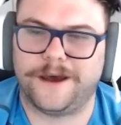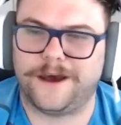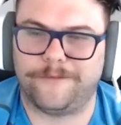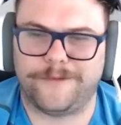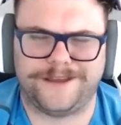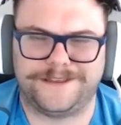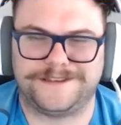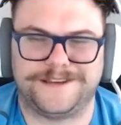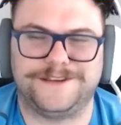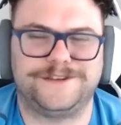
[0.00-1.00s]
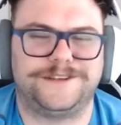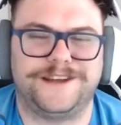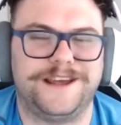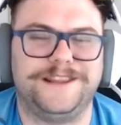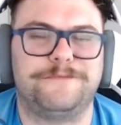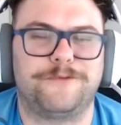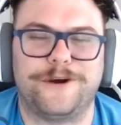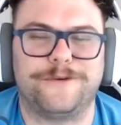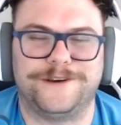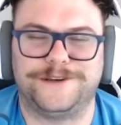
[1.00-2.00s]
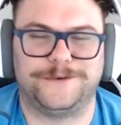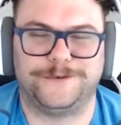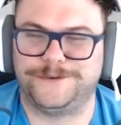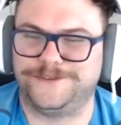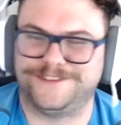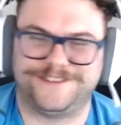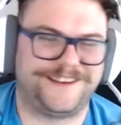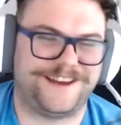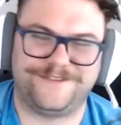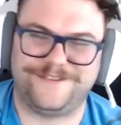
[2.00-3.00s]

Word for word: um, had this night- nightly prayer ritual, which was kind of